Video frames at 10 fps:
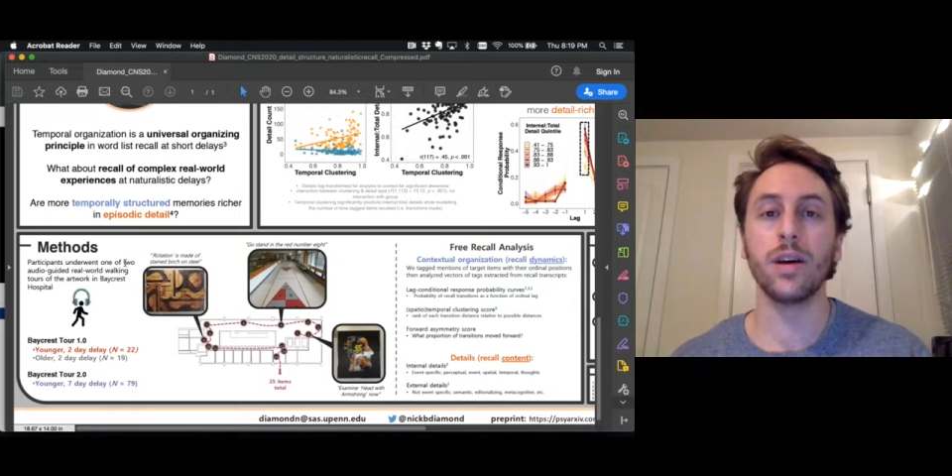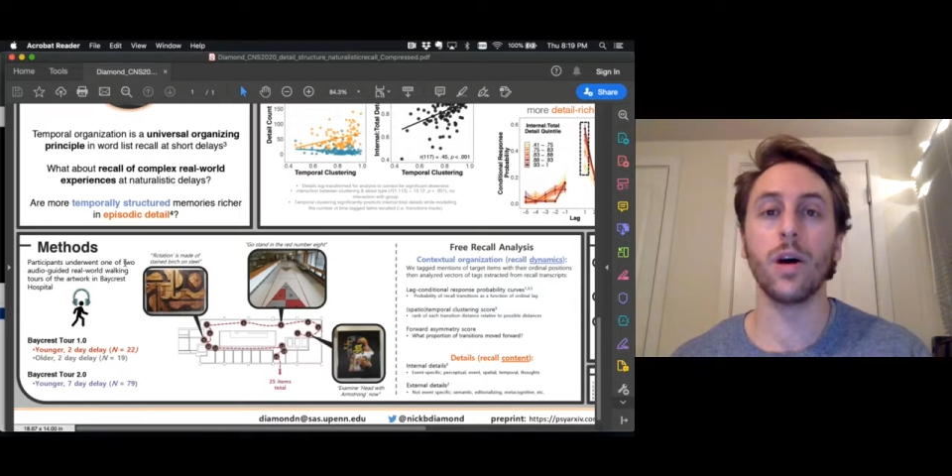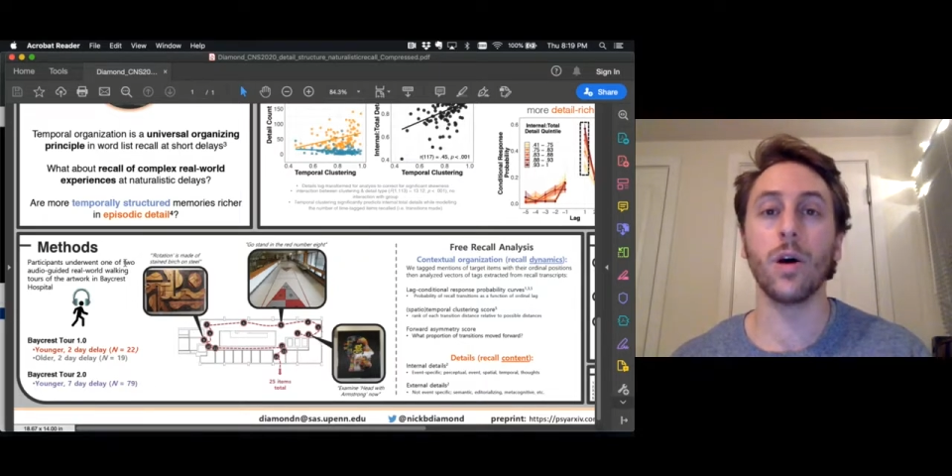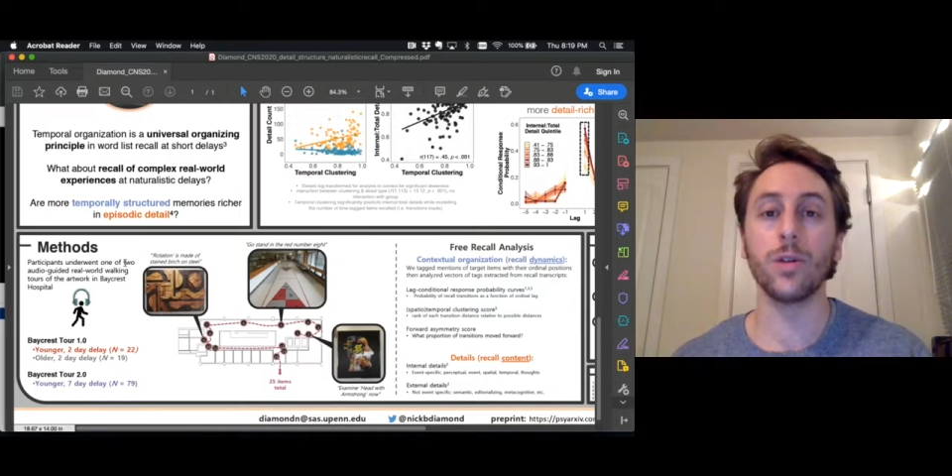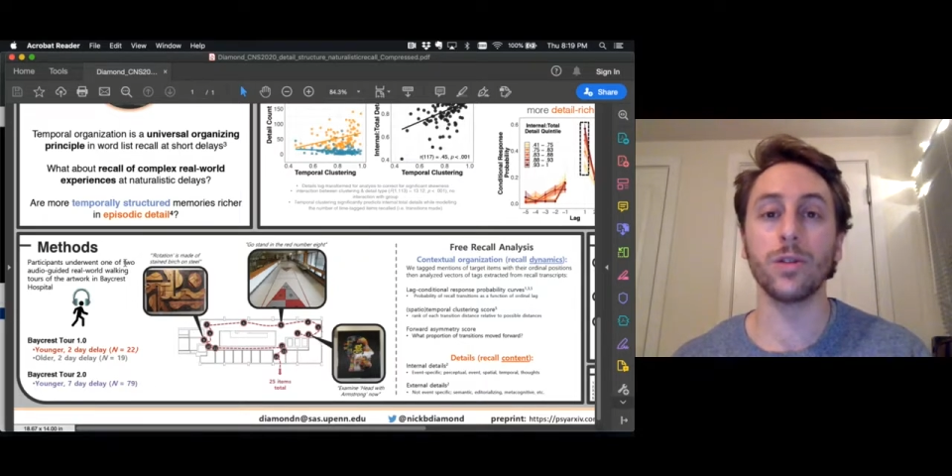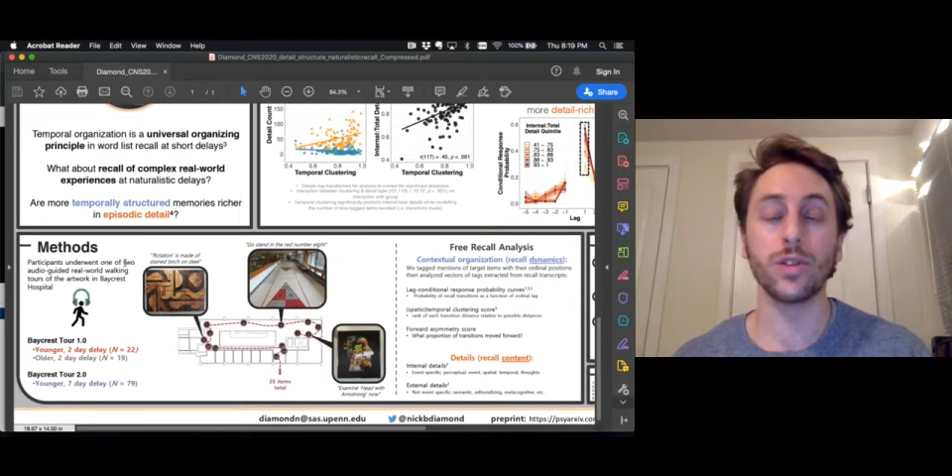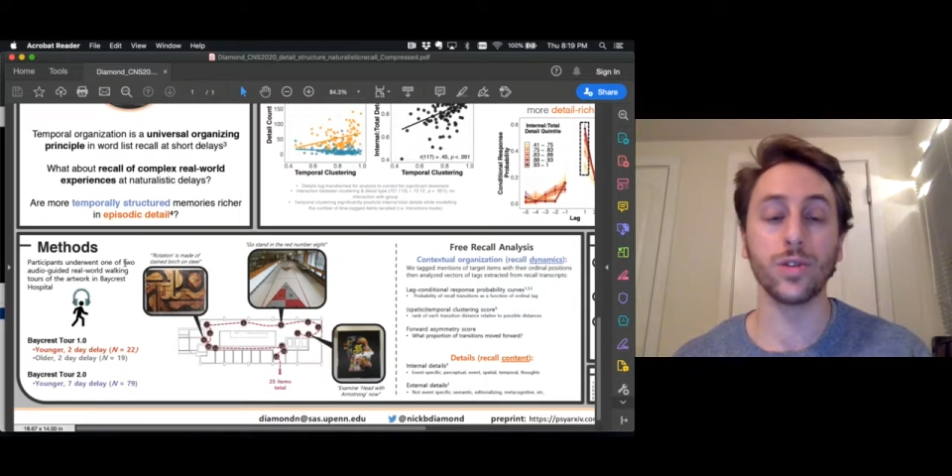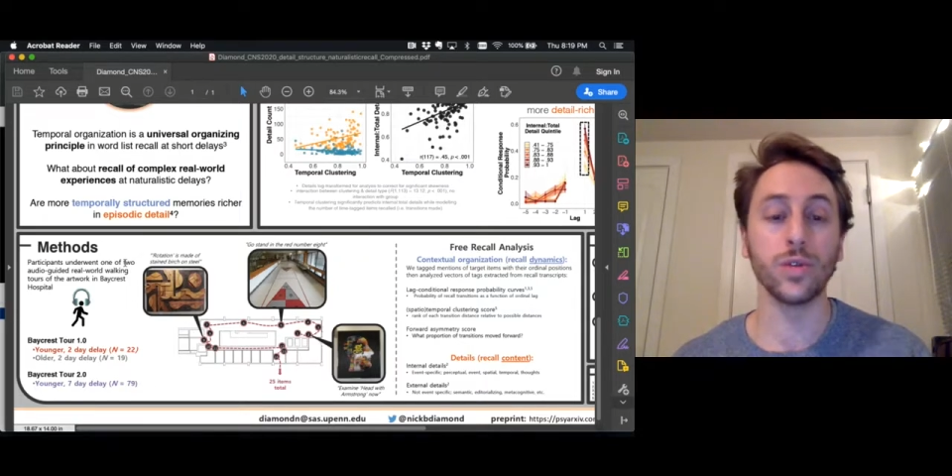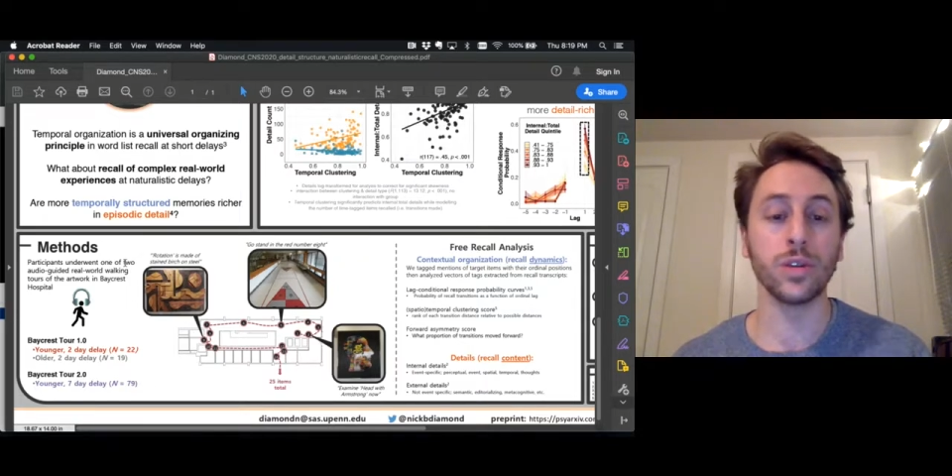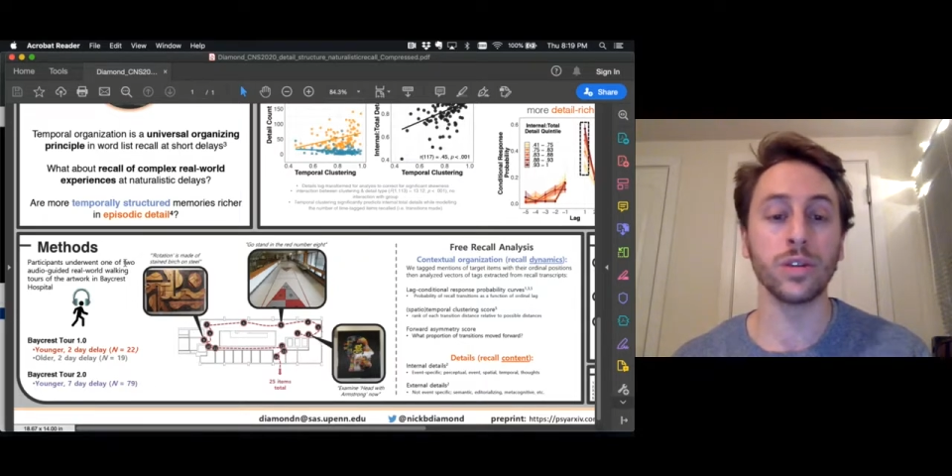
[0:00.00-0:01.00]
art
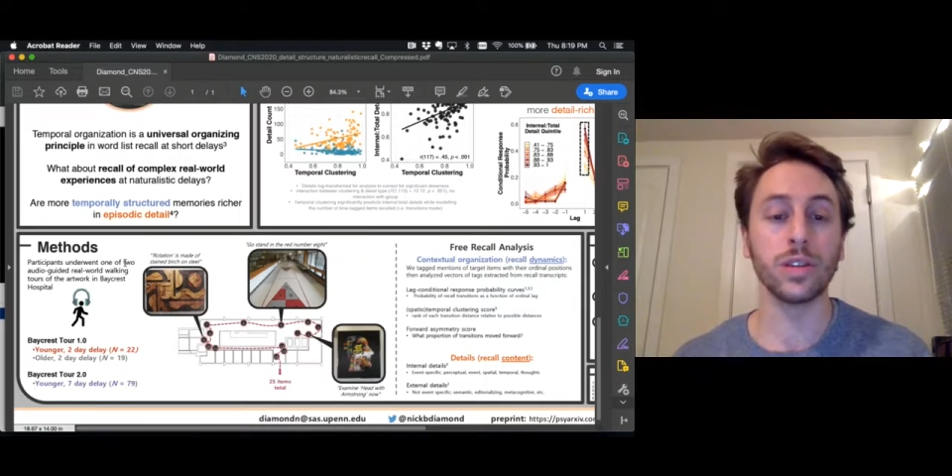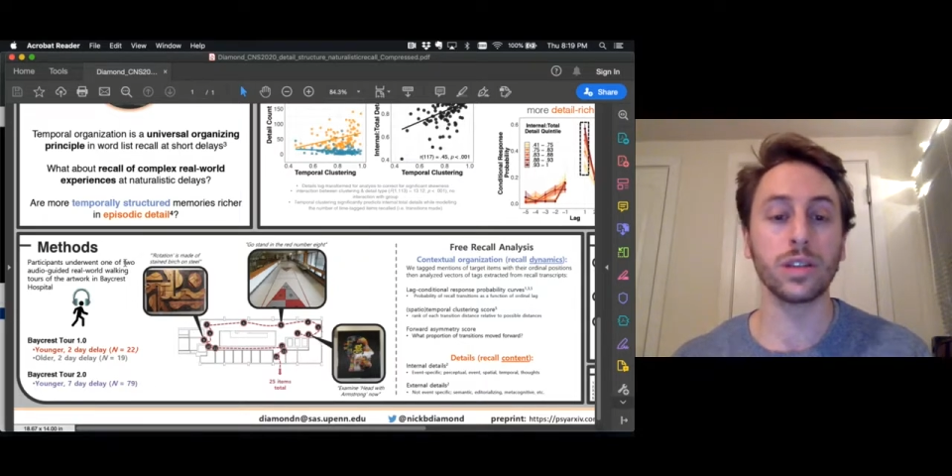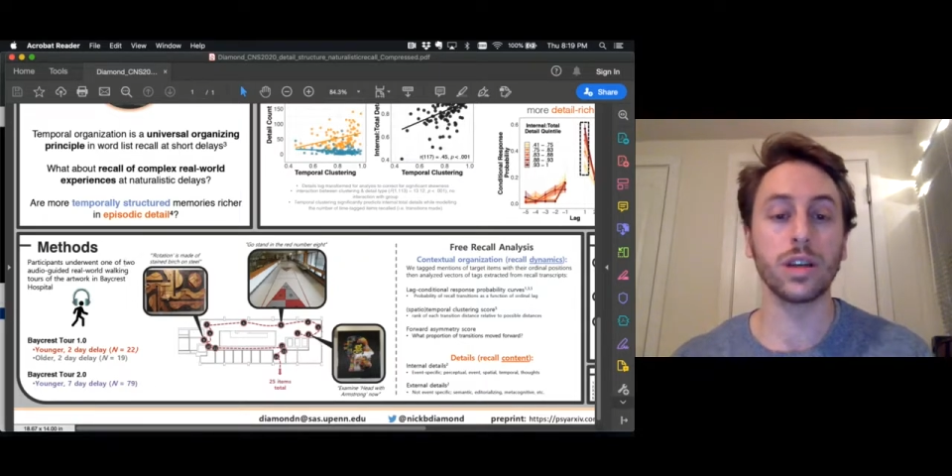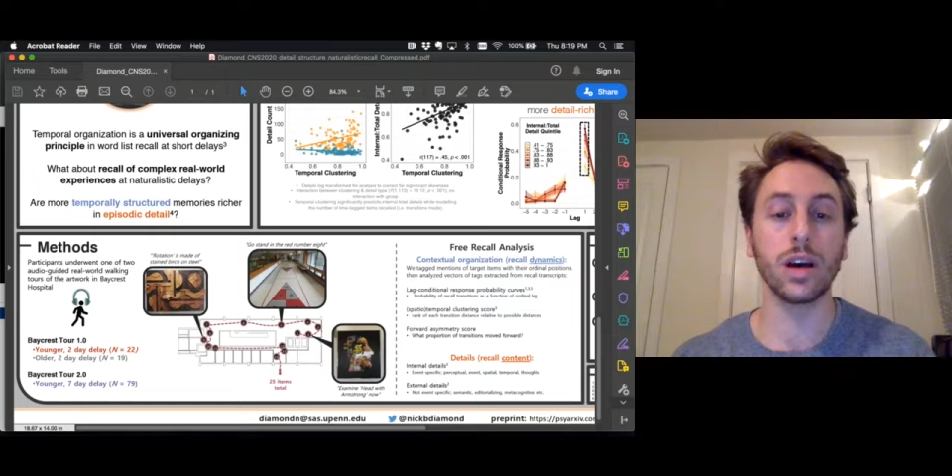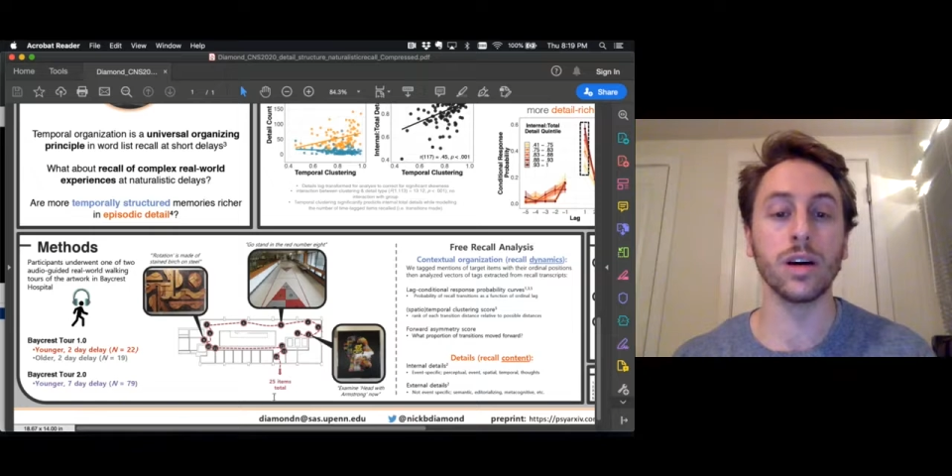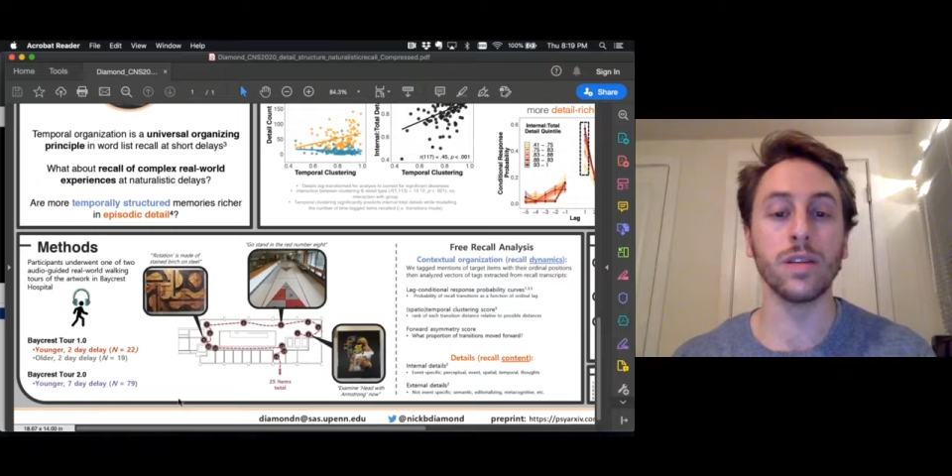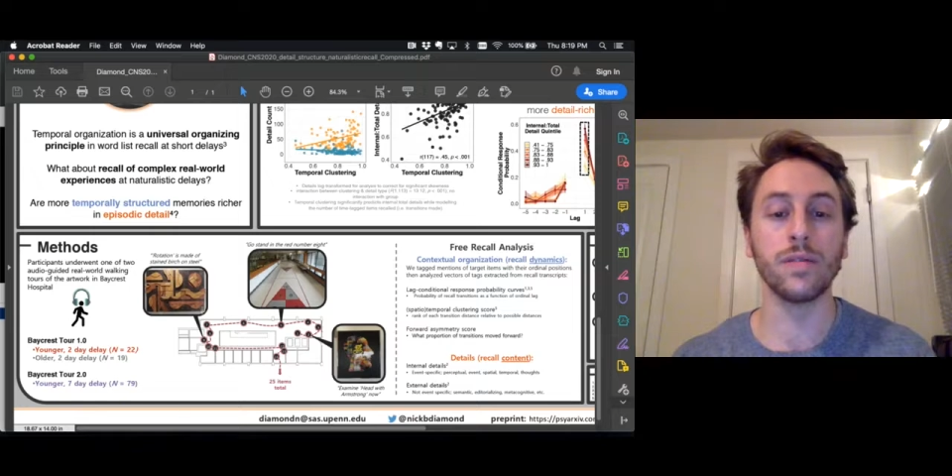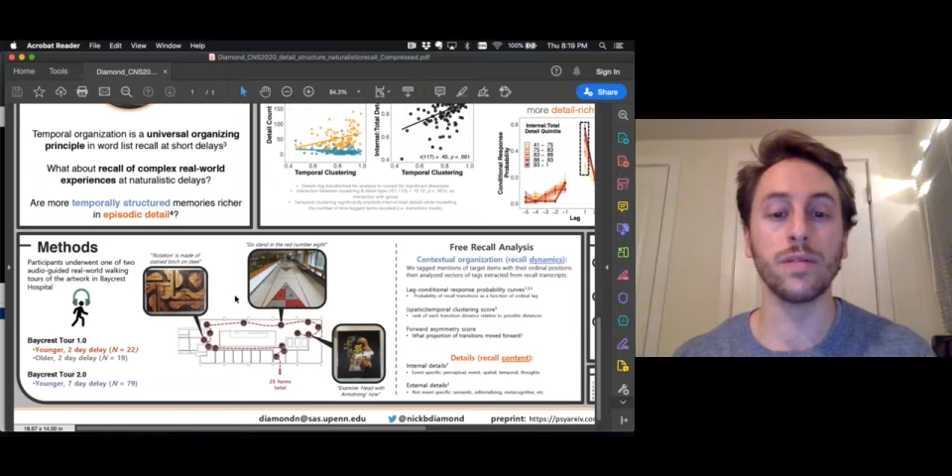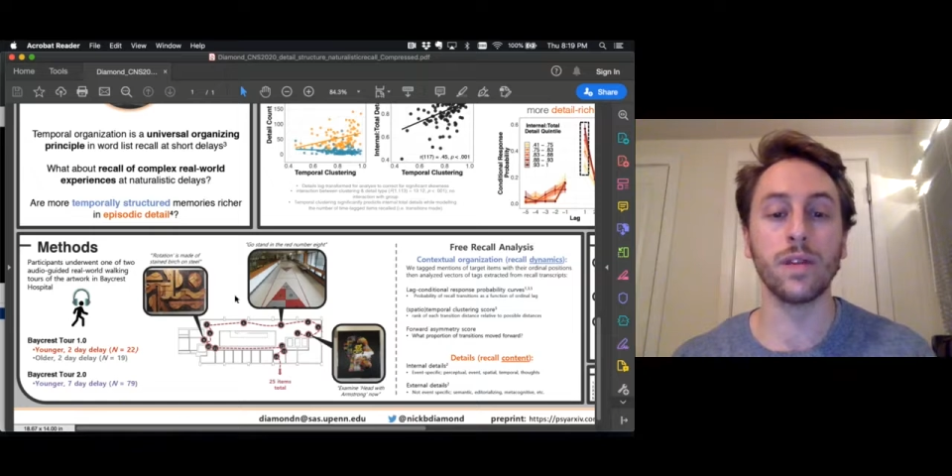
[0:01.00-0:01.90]
tours of